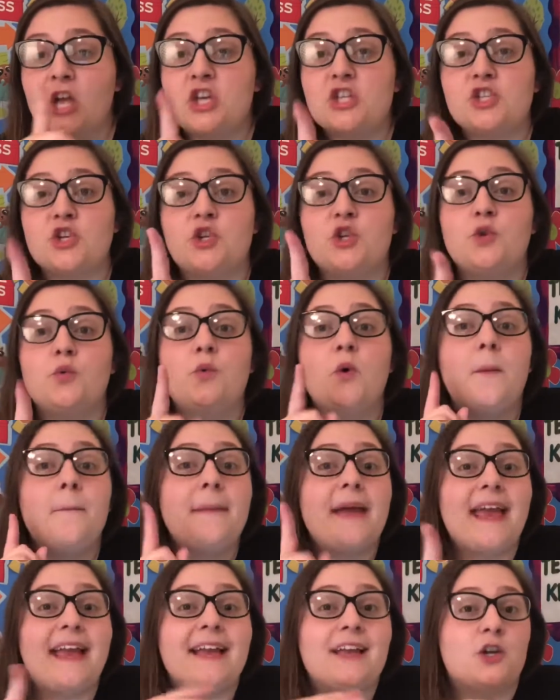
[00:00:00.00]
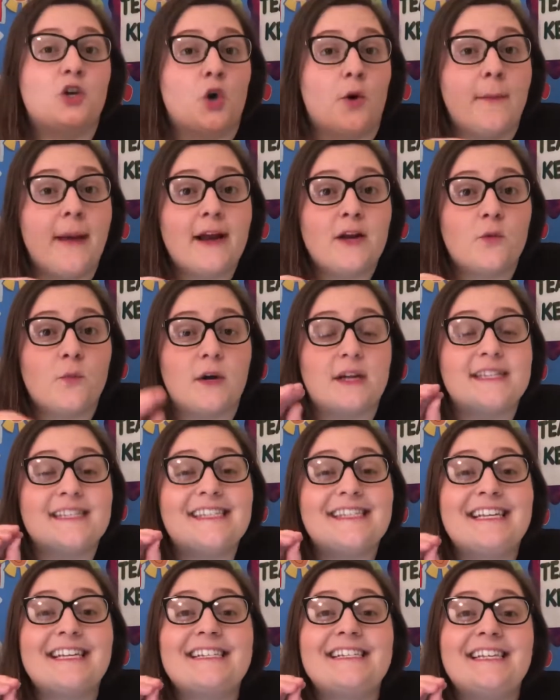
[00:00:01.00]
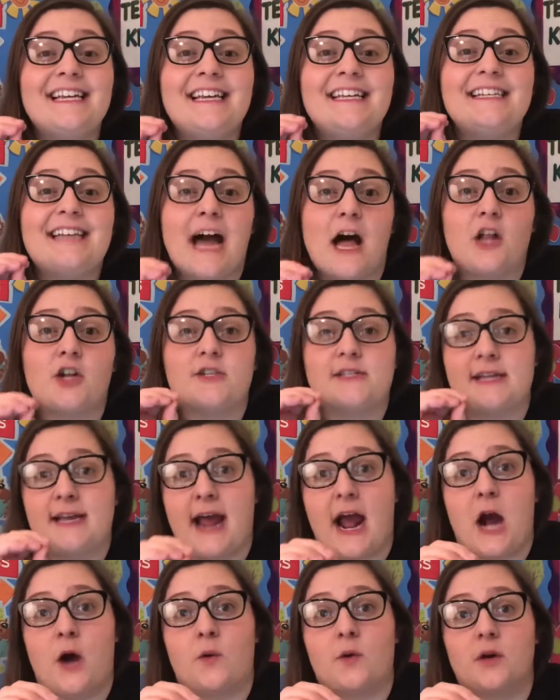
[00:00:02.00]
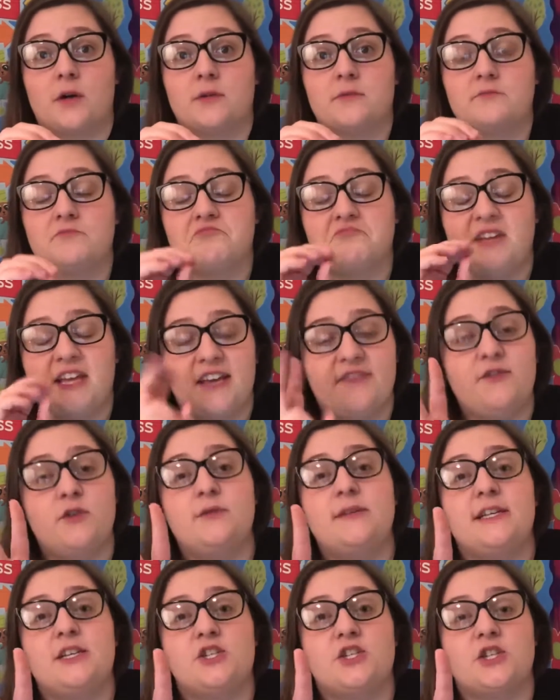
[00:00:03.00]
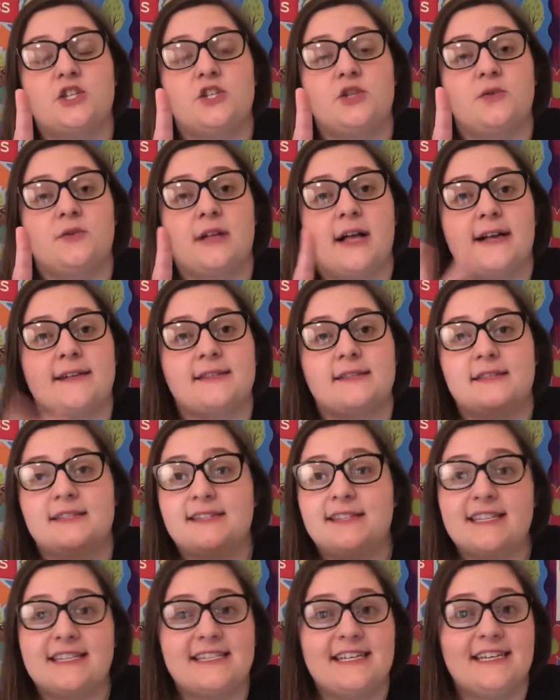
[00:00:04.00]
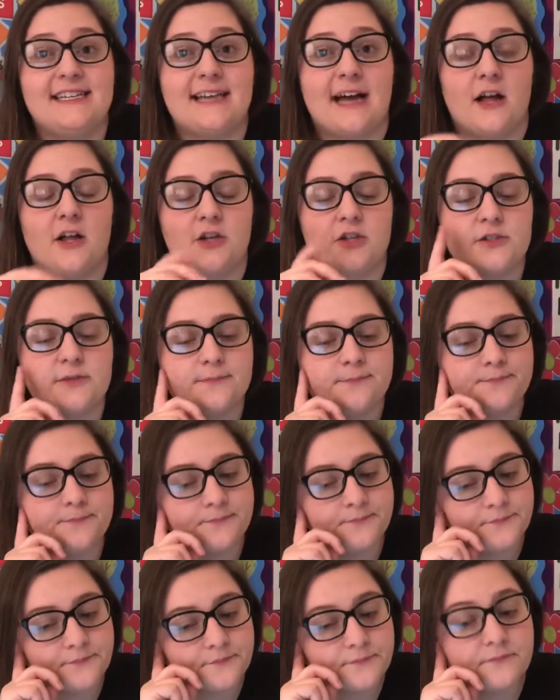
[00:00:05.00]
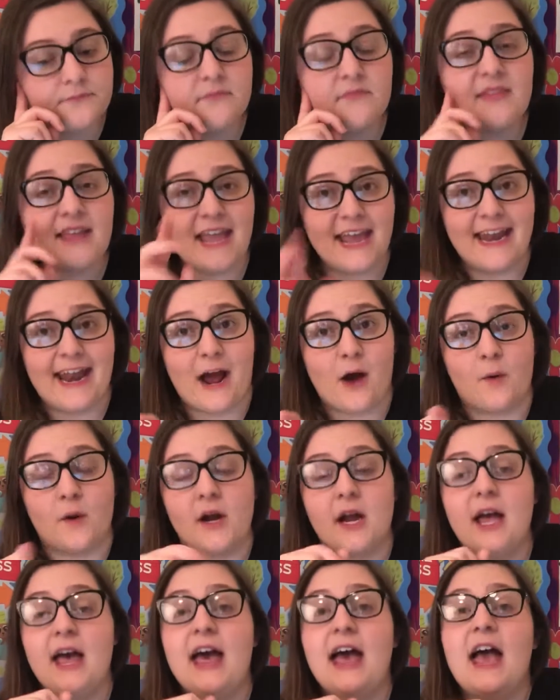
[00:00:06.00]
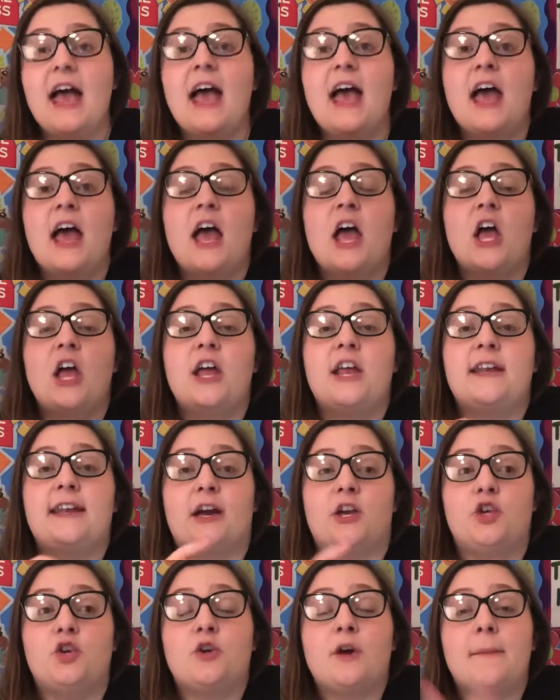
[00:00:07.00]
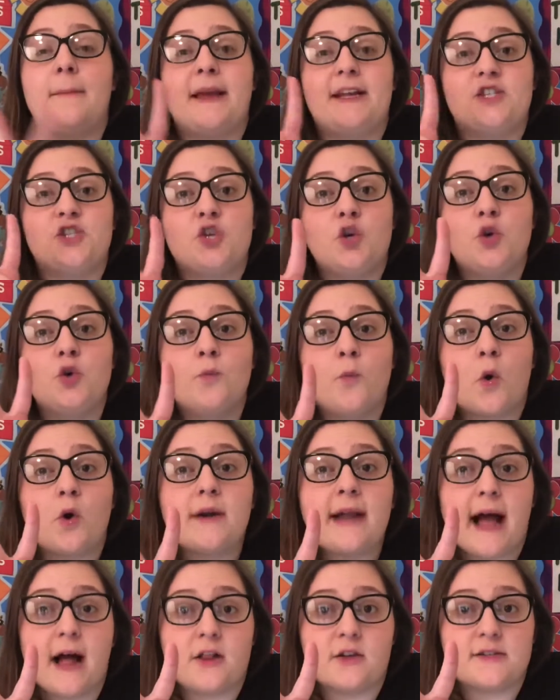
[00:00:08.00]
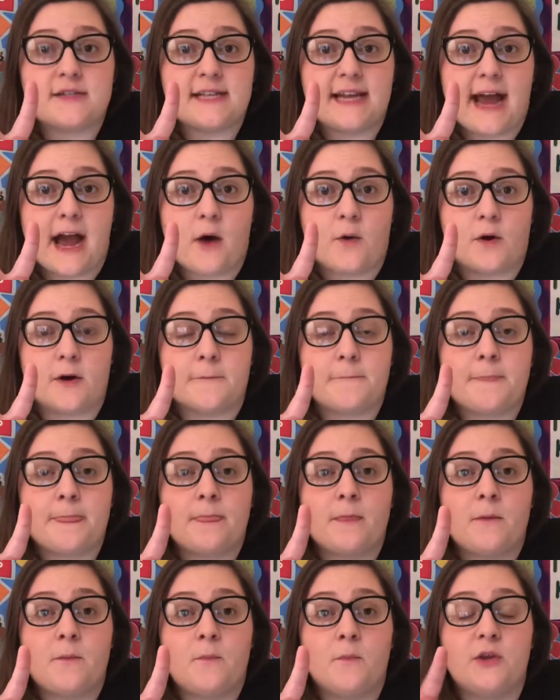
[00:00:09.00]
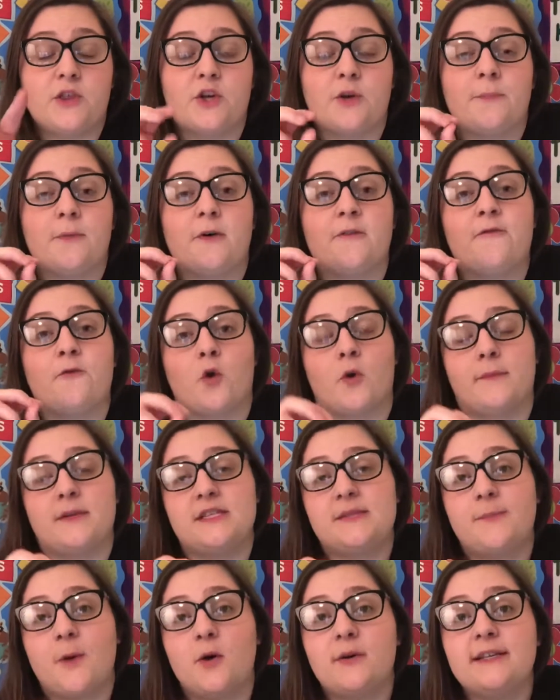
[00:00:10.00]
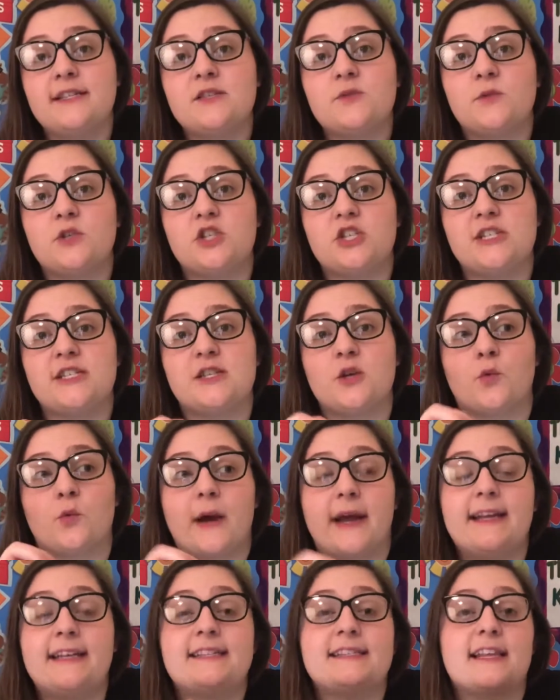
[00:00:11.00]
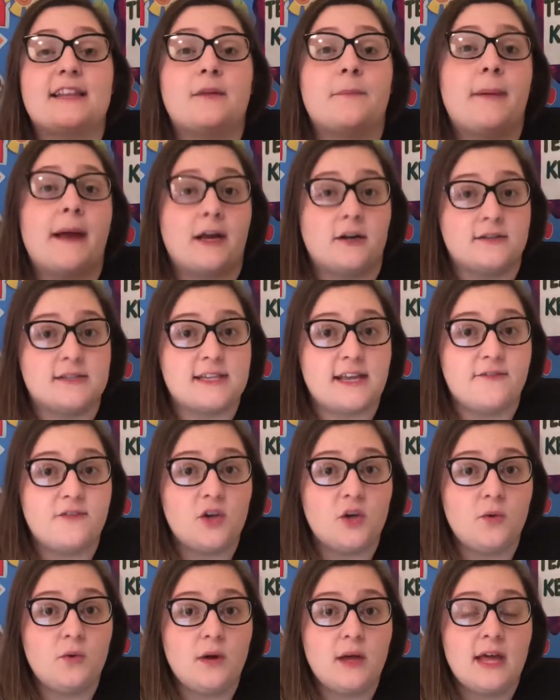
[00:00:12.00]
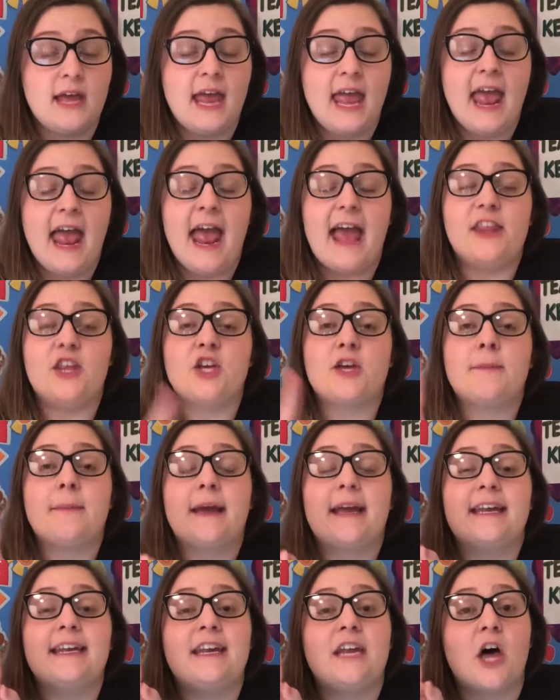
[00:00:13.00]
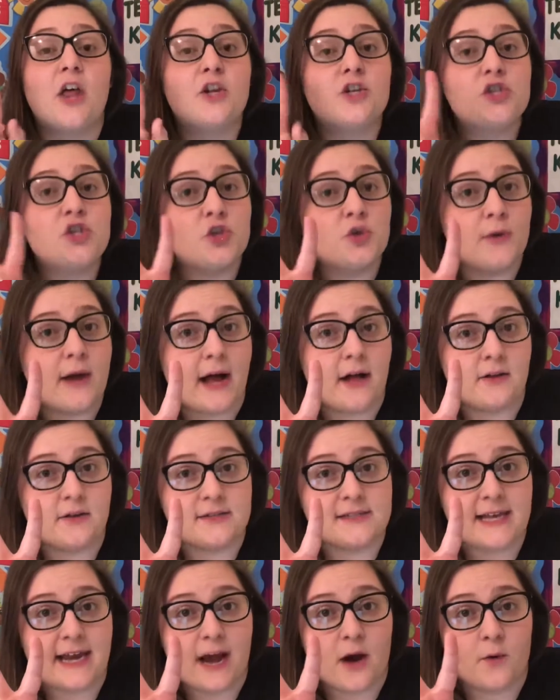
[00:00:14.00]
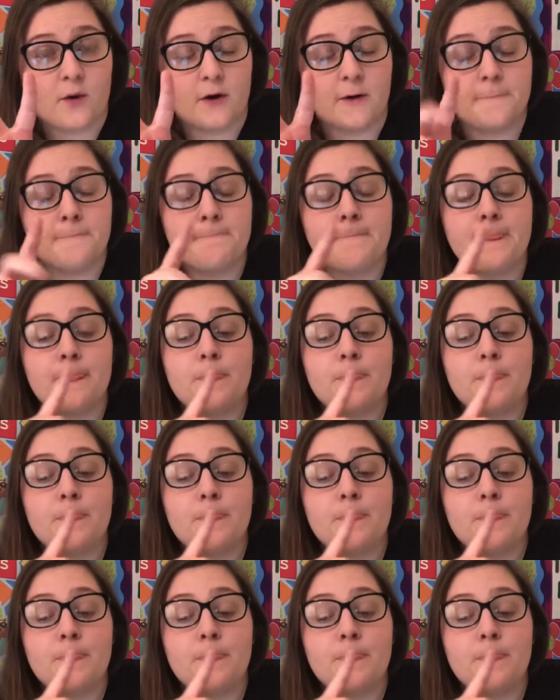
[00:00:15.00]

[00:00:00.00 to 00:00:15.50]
So you will make, no matter what, $16 an hour if you teach the 2 classes, $16 an hour. Now you can make $2 more an hour with your performance bonus, which is the ratings that the parents give you, and you can make another $2 an hour